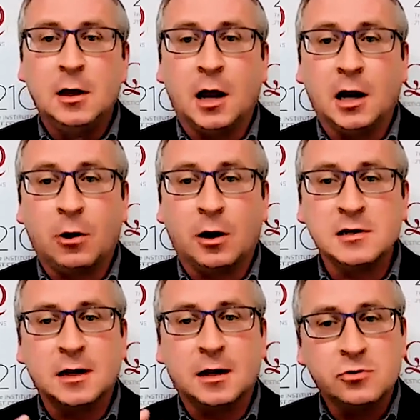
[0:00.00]
across
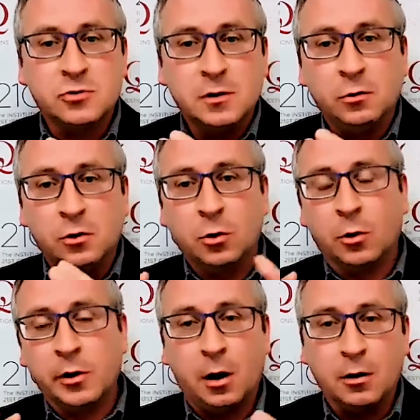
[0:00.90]
the country through
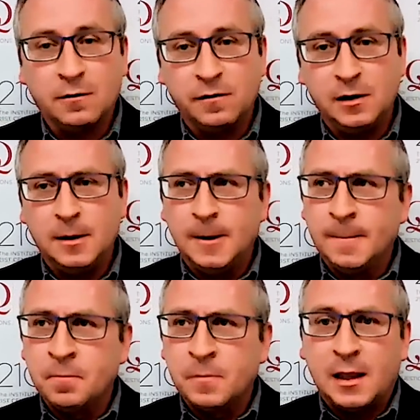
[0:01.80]
choreography.
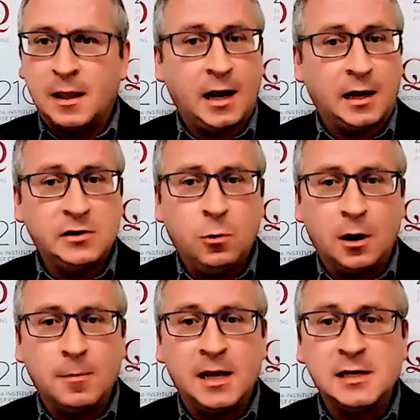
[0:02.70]
And I do
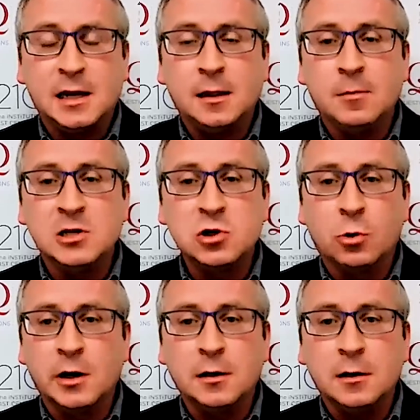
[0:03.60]
want to maintain the
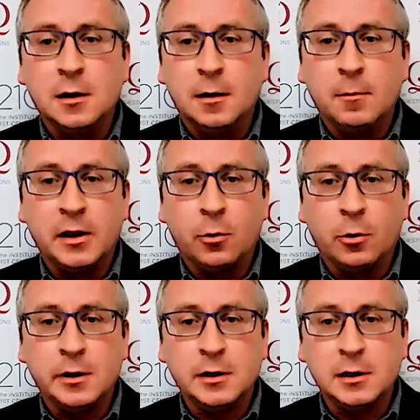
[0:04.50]
majority
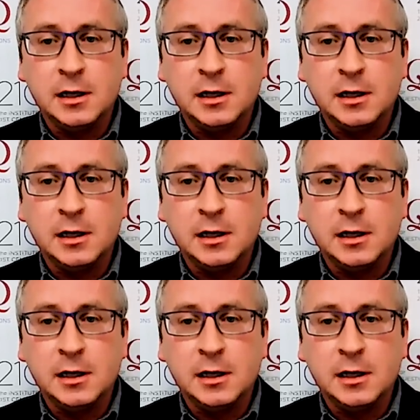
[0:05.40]
minority